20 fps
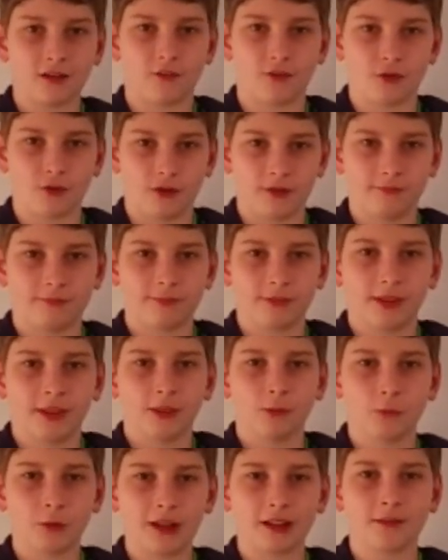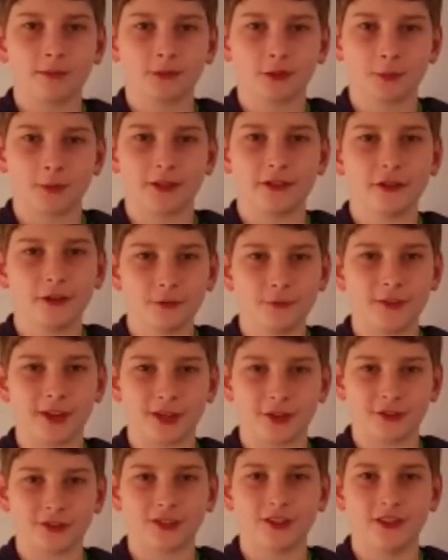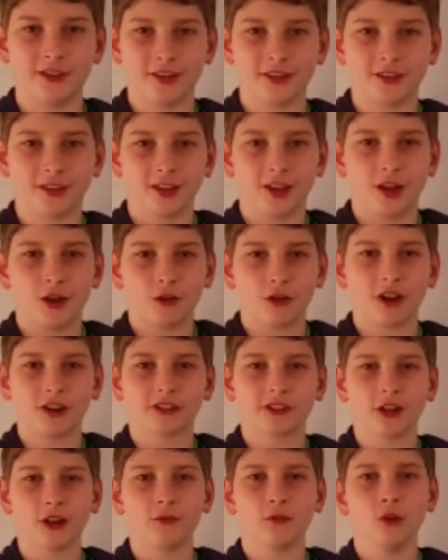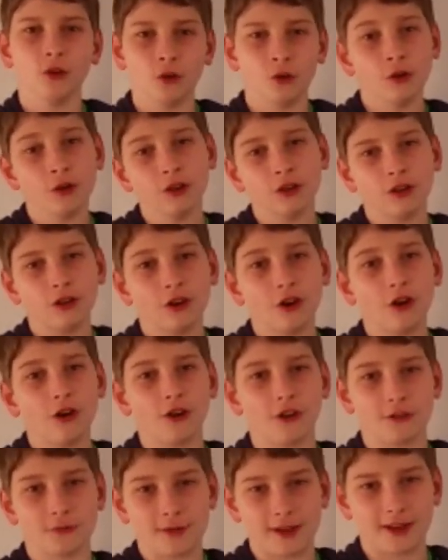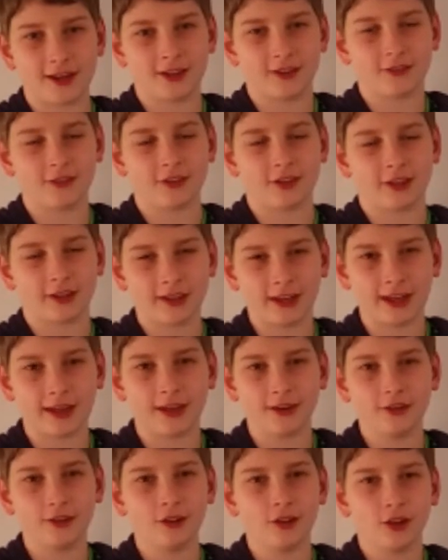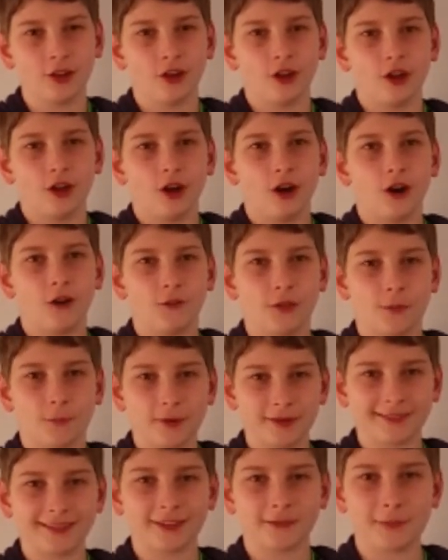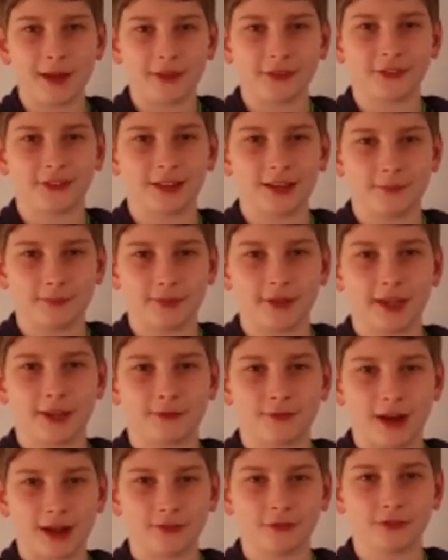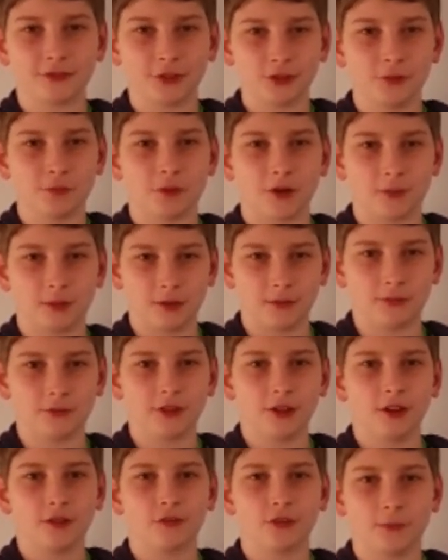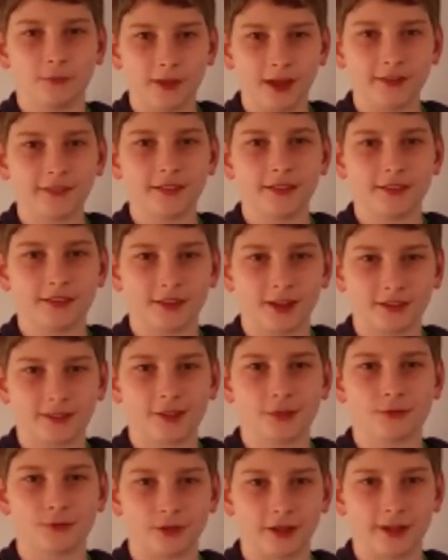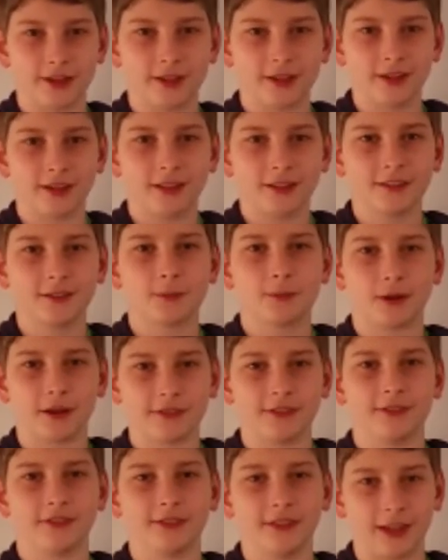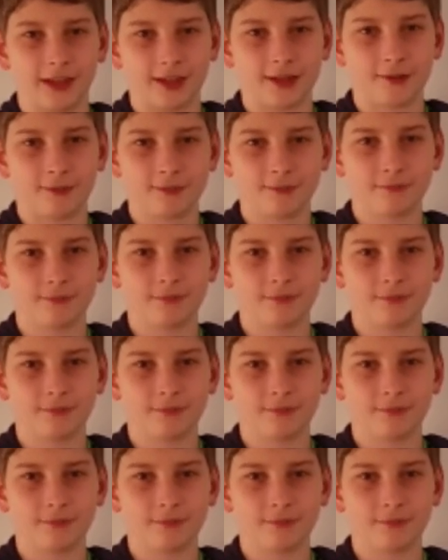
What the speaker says: everyone, and welcome to my new video series, where I solve all, or as many as I can, of the British Maths Olympiad Round 2 problems from 1993 to present day.